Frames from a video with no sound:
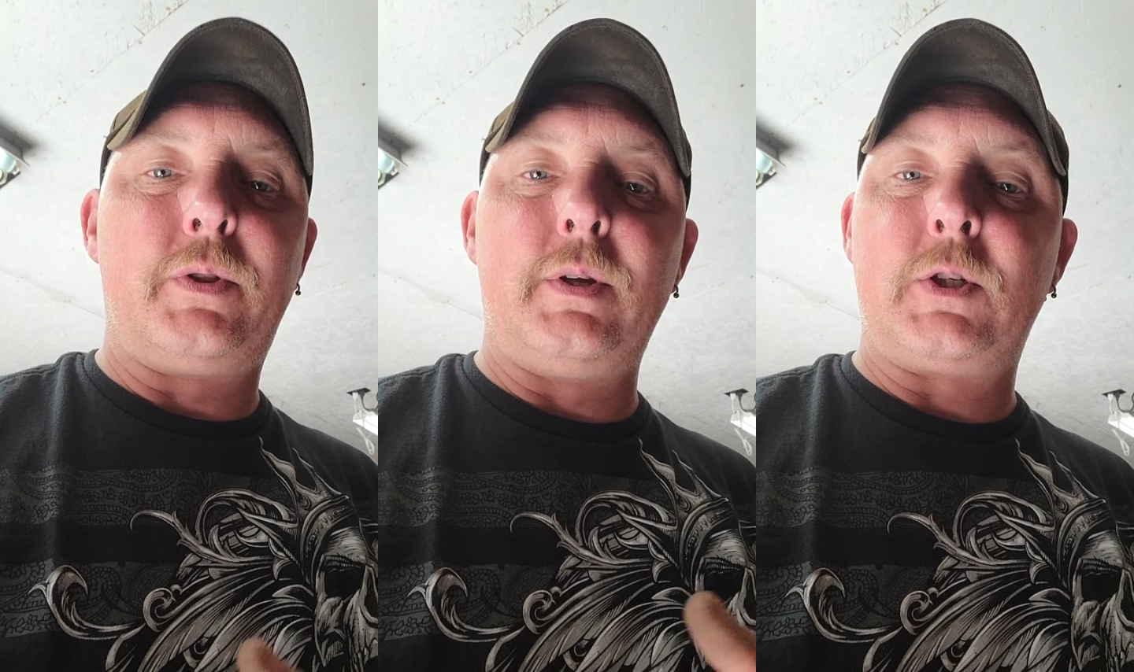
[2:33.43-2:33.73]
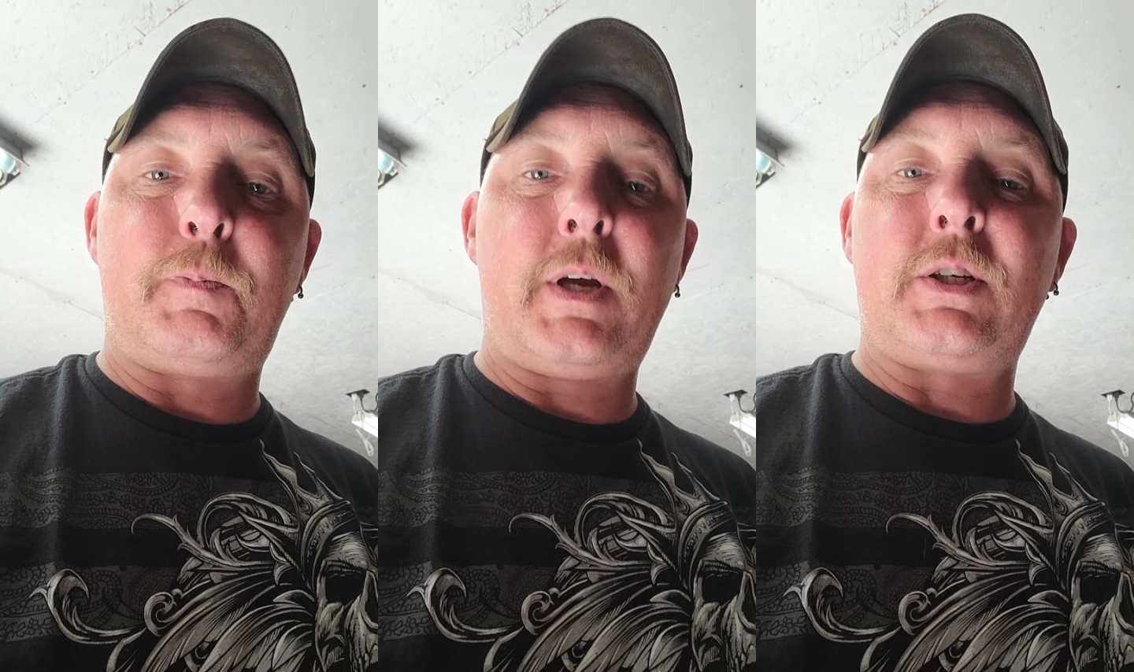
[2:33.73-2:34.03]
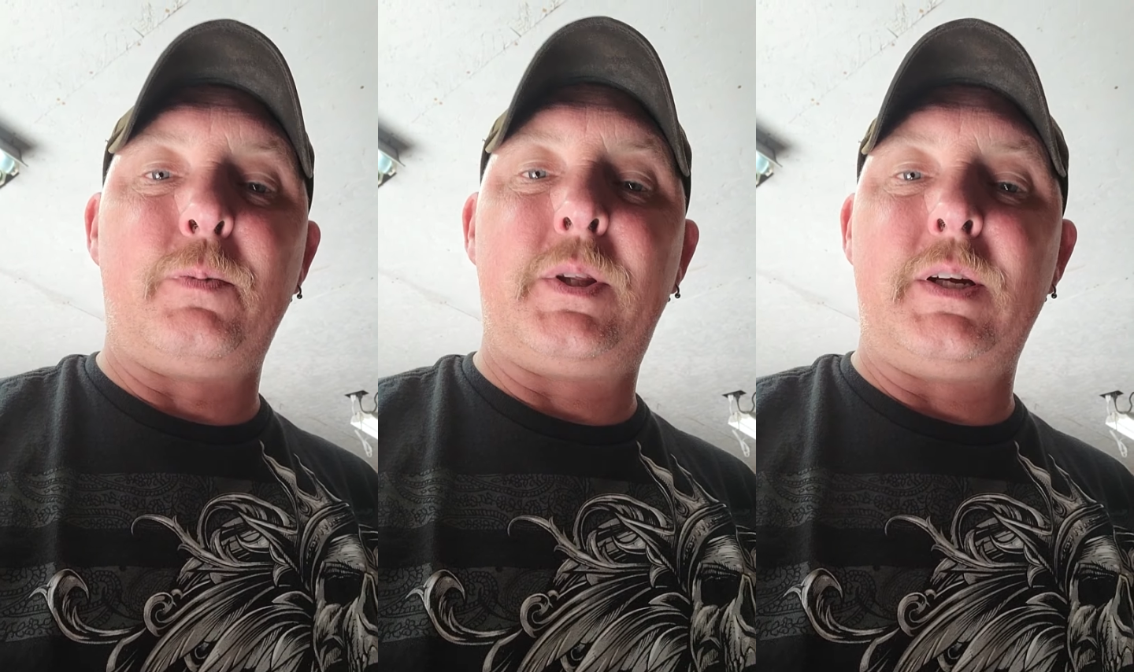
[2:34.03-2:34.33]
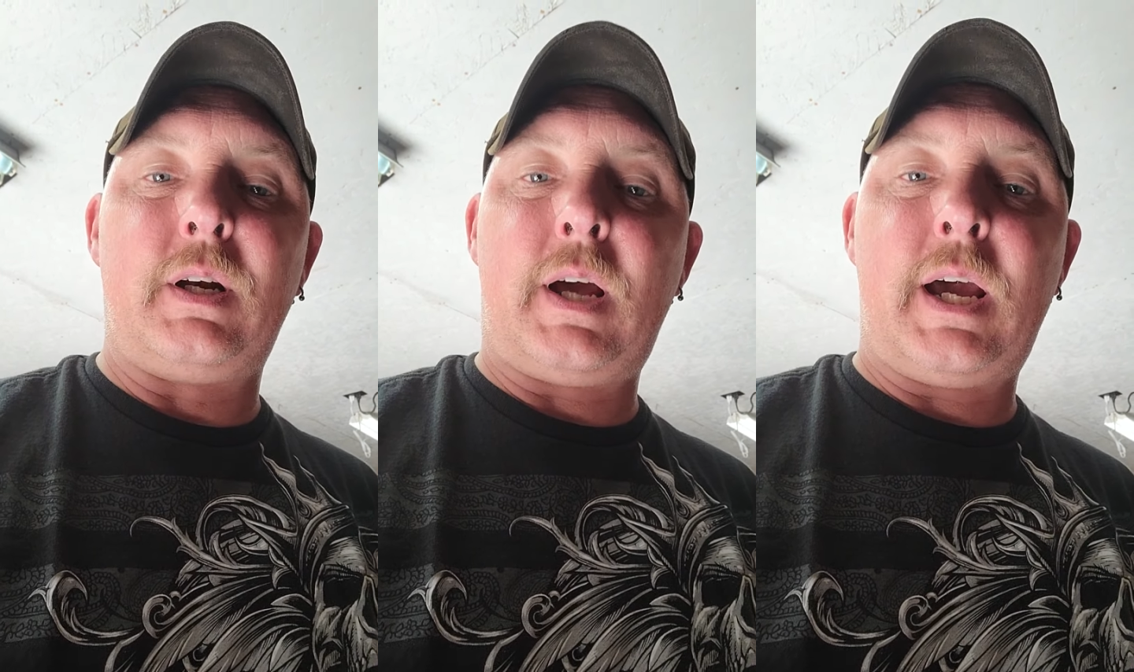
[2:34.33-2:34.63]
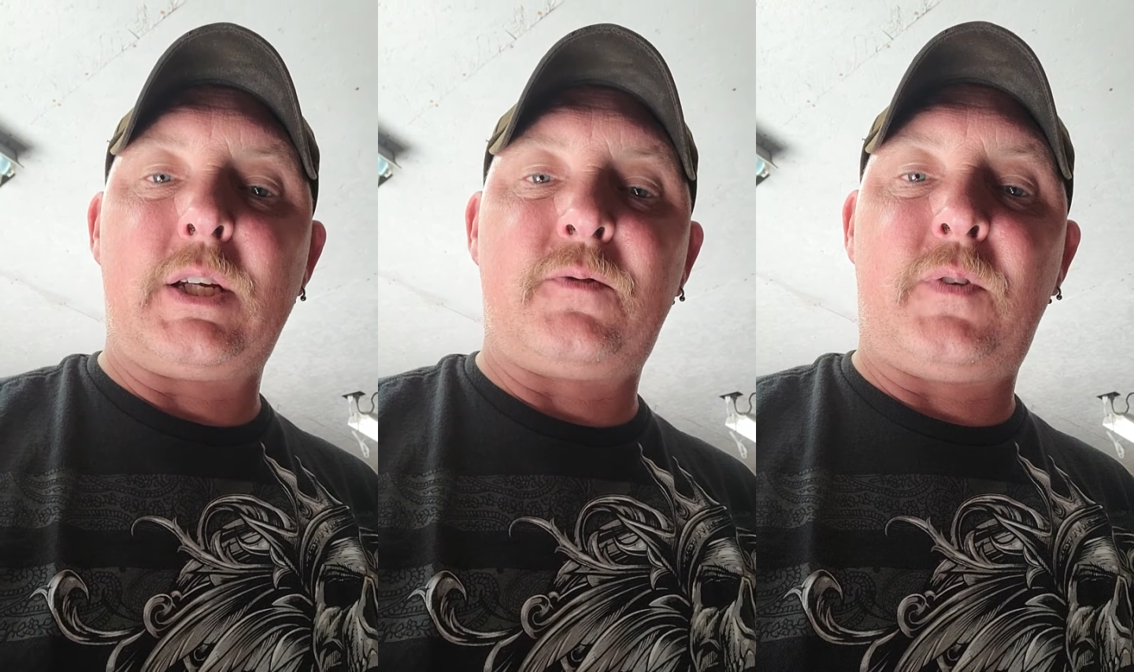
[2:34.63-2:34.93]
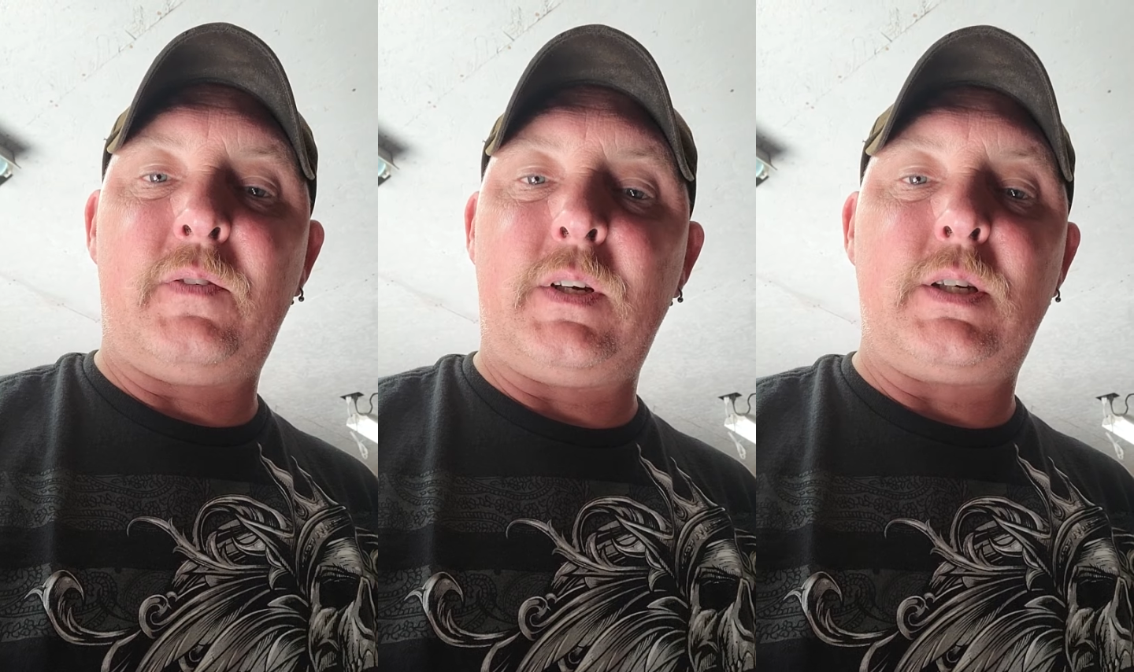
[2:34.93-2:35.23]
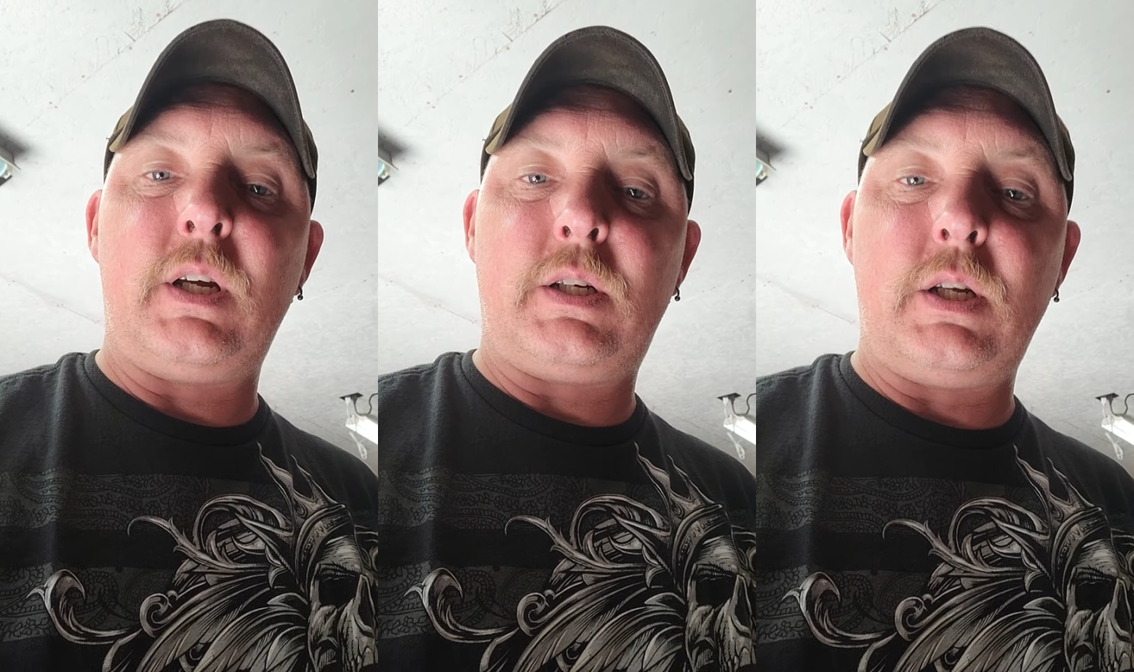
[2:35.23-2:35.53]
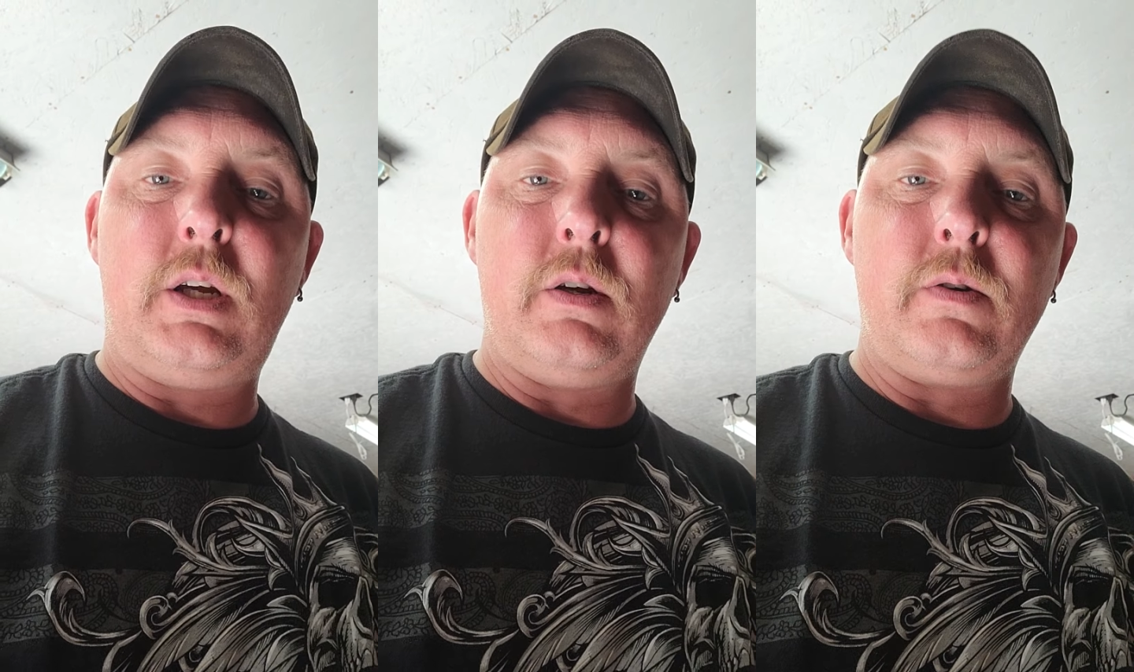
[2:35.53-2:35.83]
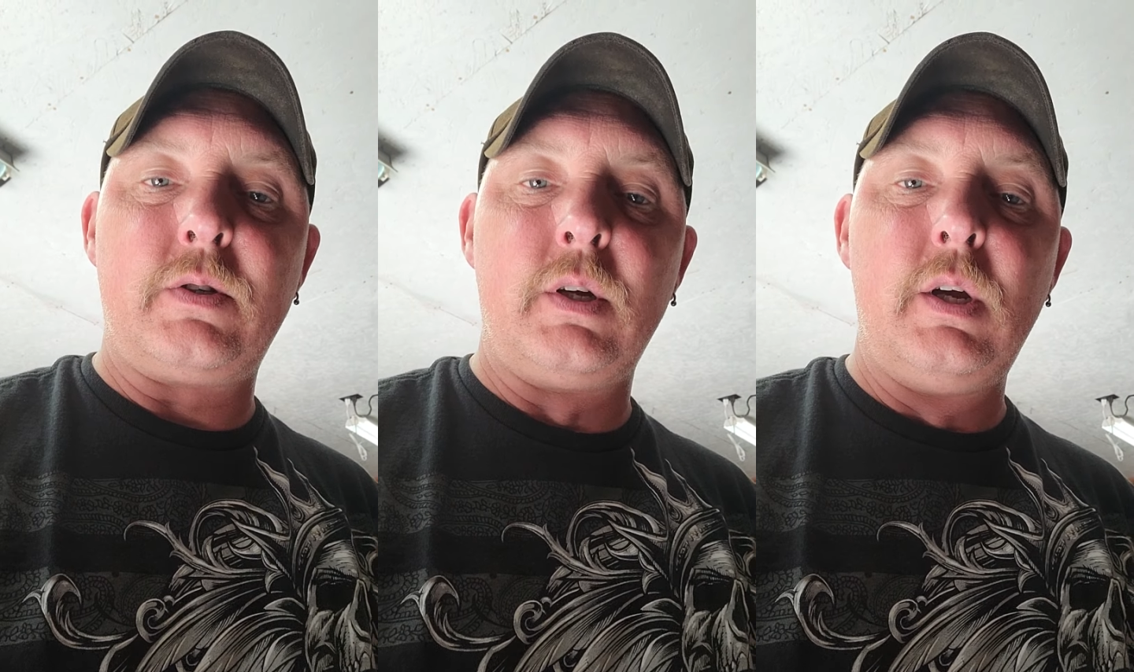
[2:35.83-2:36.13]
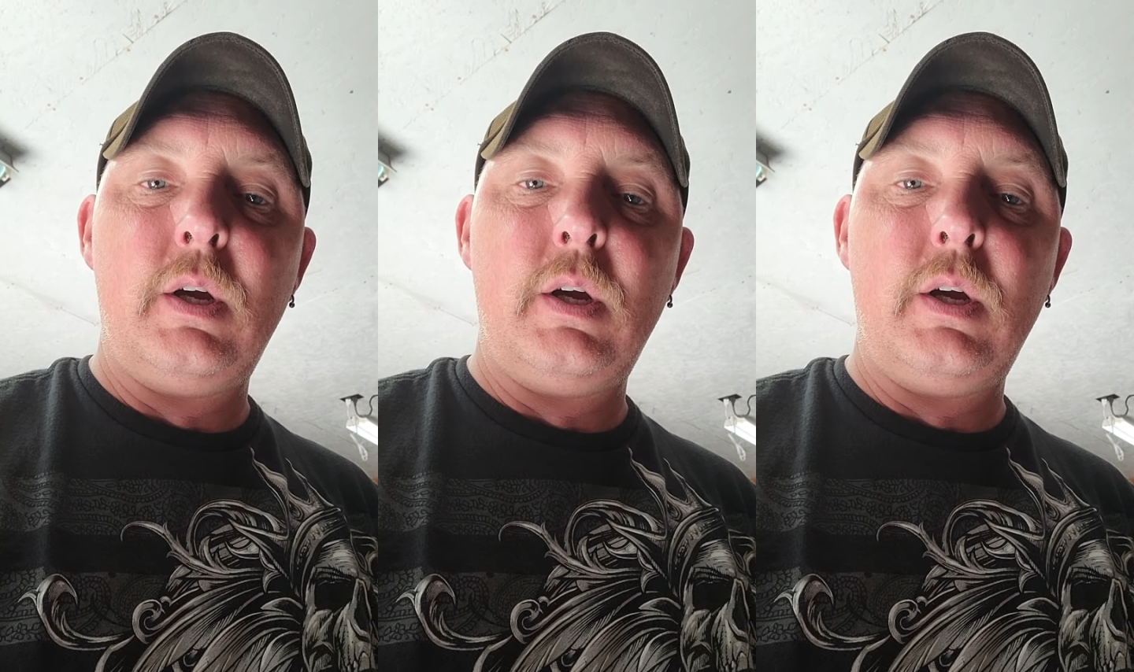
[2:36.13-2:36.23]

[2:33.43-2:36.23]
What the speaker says: especially within the last 50, 60 years.